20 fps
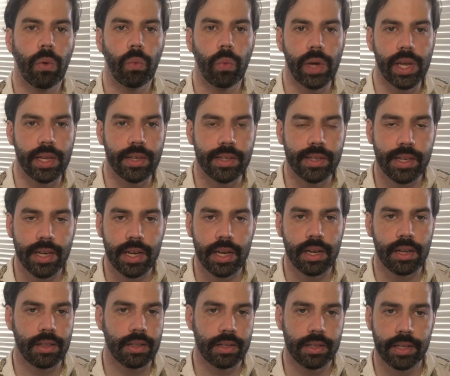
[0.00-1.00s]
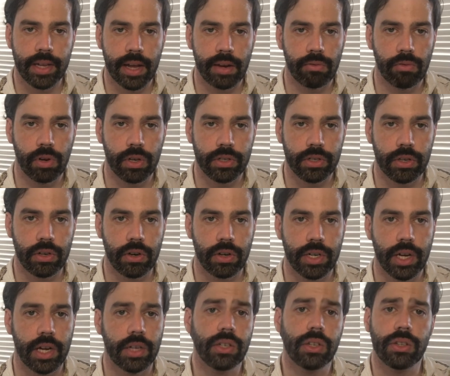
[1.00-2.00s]
we see the set roster
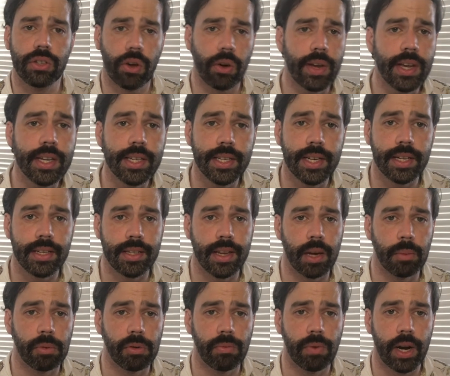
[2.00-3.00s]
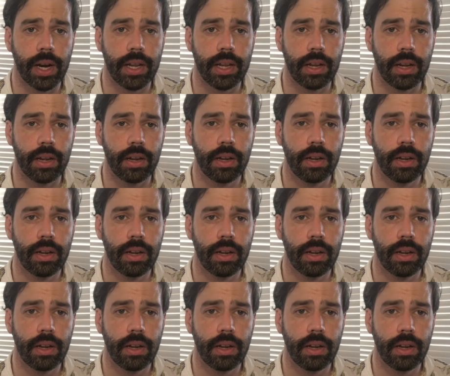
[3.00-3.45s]
notation. So here's an example right here.